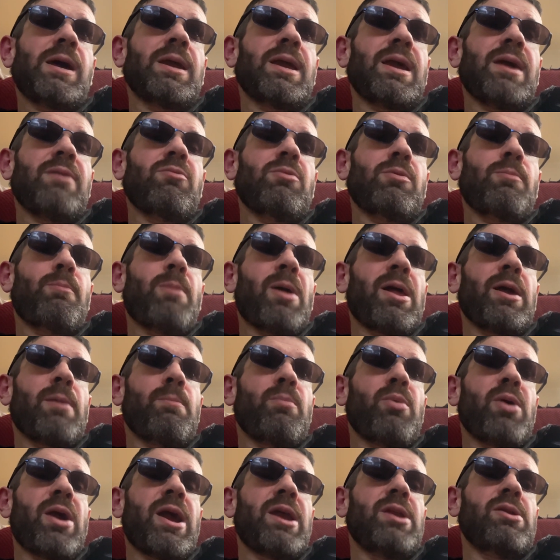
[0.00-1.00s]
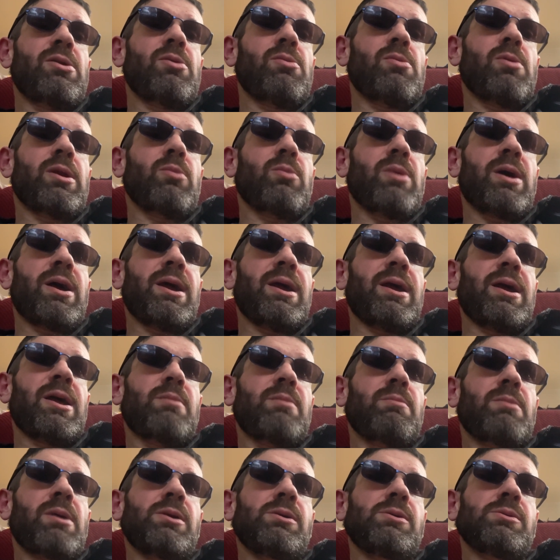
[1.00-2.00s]
gave it like a brand new one away
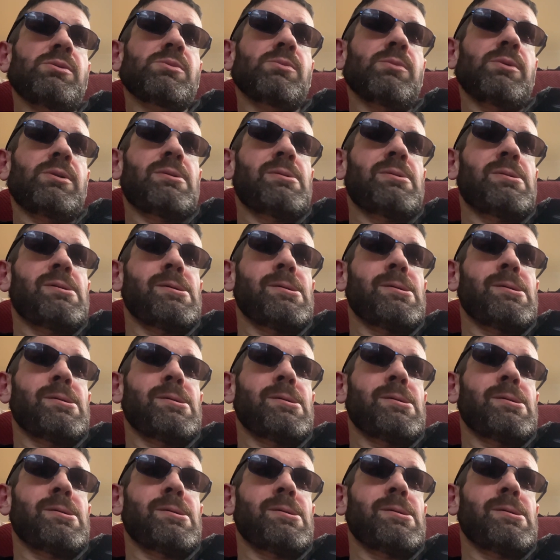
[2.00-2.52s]
and my used one.